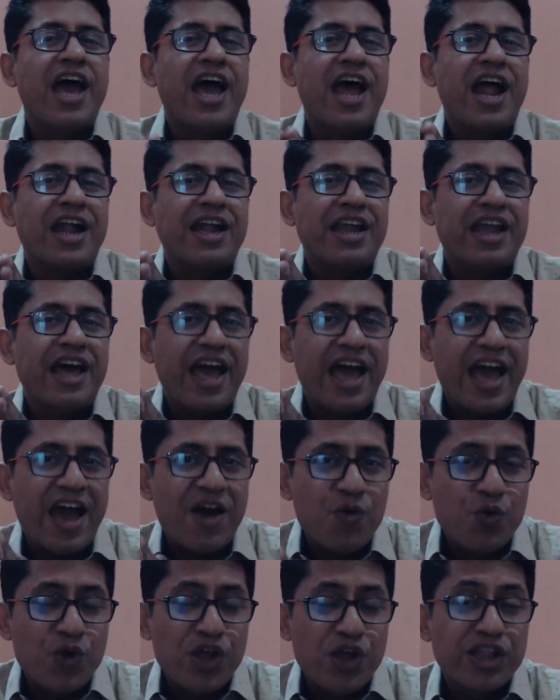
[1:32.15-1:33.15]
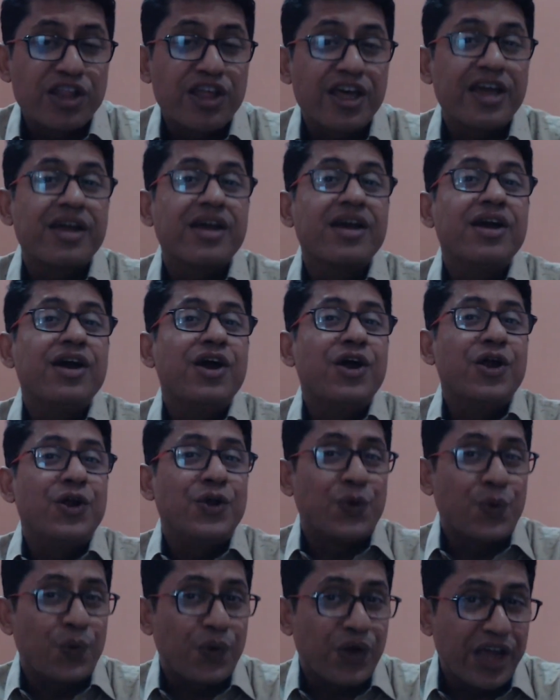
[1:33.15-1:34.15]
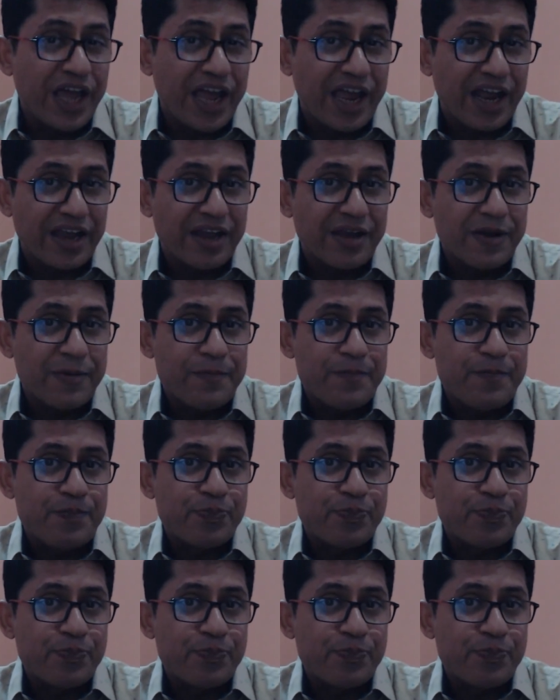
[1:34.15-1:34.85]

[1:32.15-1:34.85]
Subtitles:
and everything to gain.